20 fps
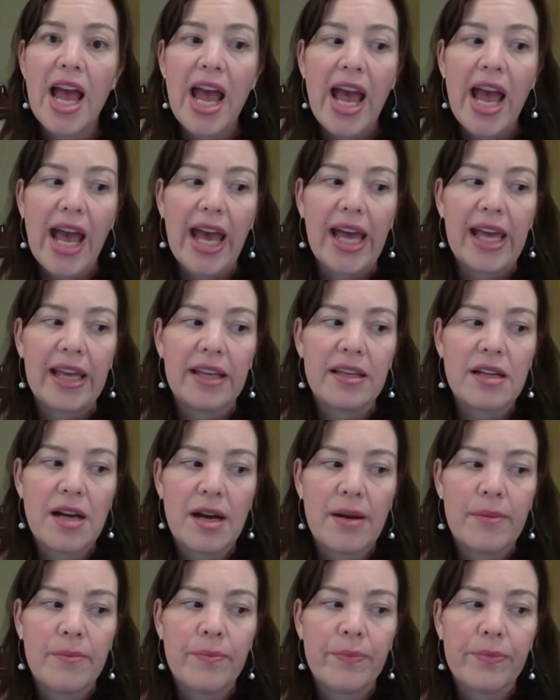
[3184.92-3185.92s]
And
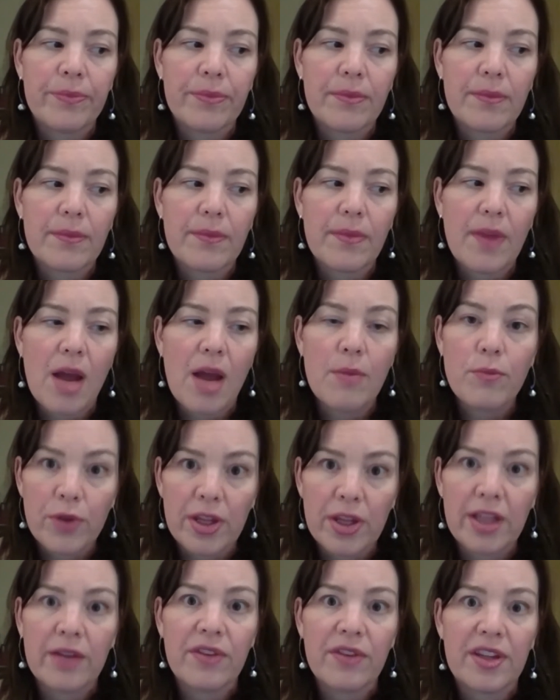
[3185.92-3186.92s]
I'm
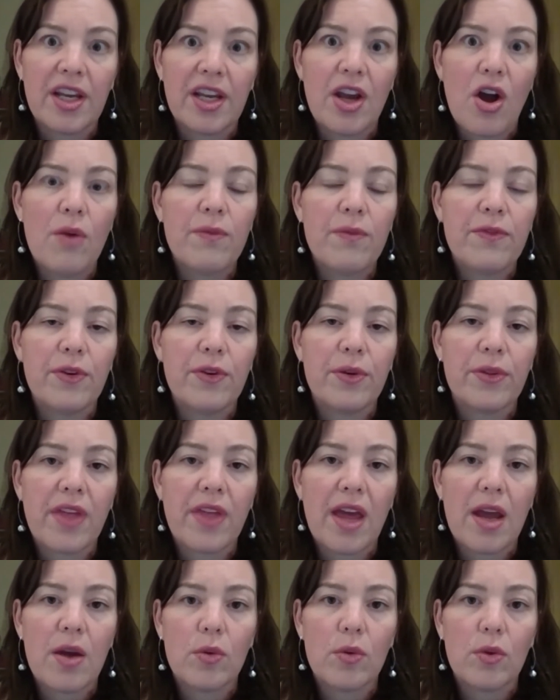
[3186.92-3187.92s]
really, really hopeful
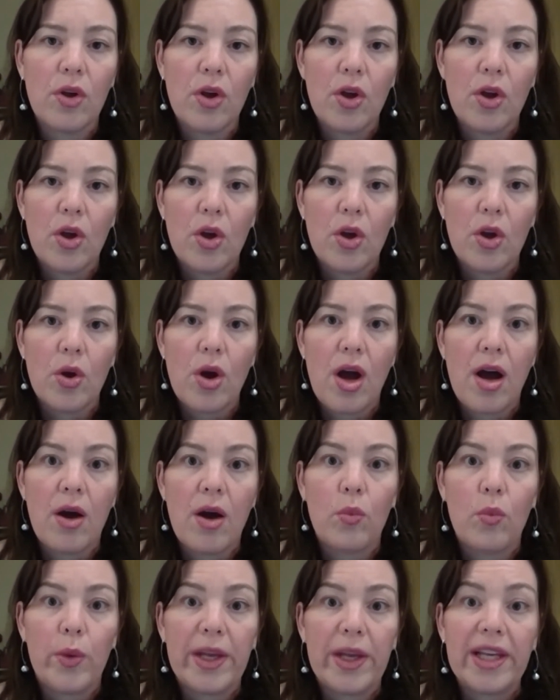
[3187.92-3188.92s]
that
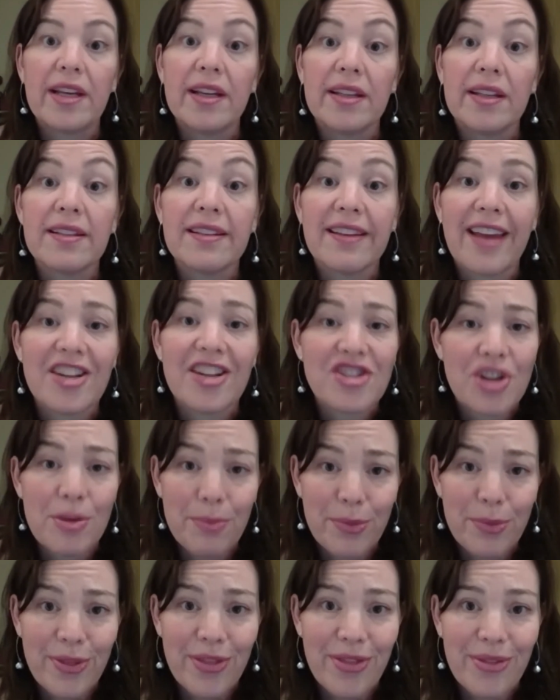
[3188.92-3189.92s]
we can catch up
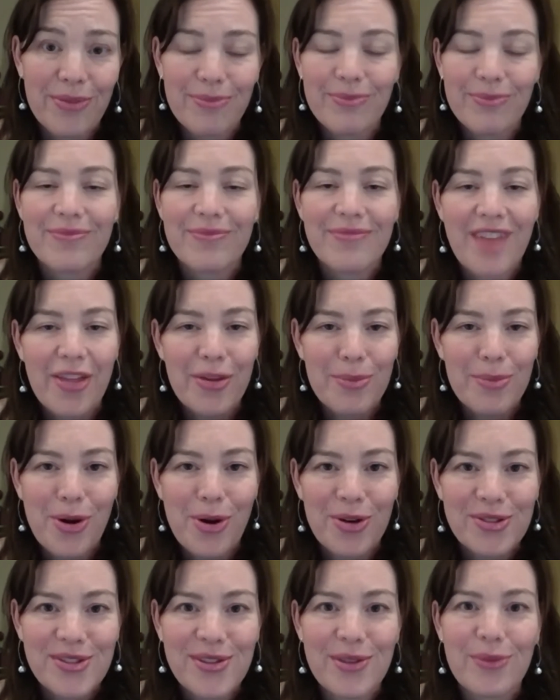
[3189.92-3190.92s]
with other
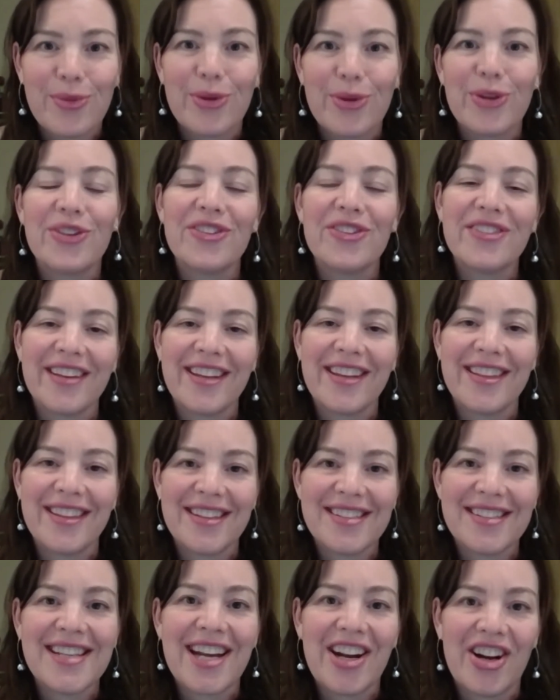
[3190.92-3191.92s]
parts of the world in
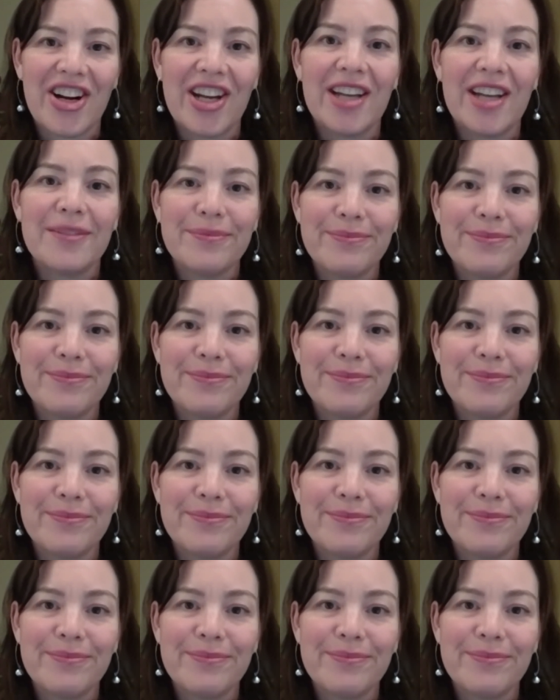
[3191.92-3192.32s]
this area.